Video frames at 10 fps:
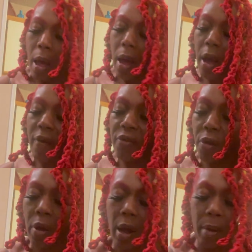
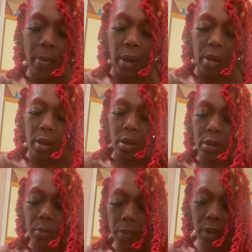after I make
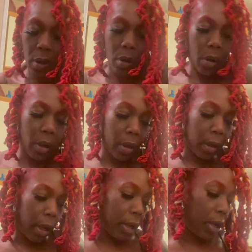this meal and
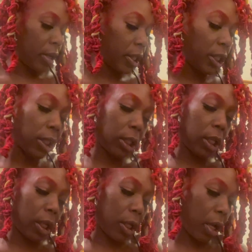I
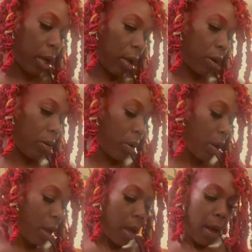sit down,
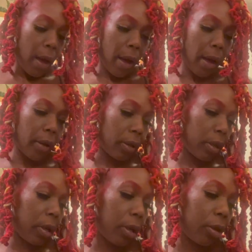I
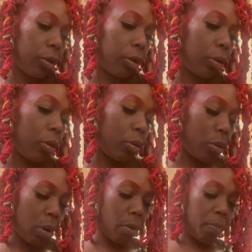need to
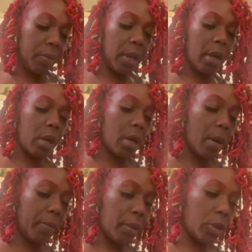plan a
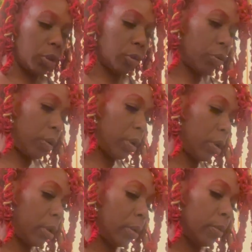couple of
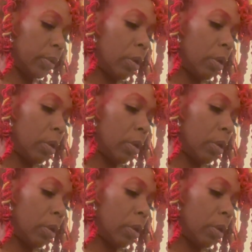trips.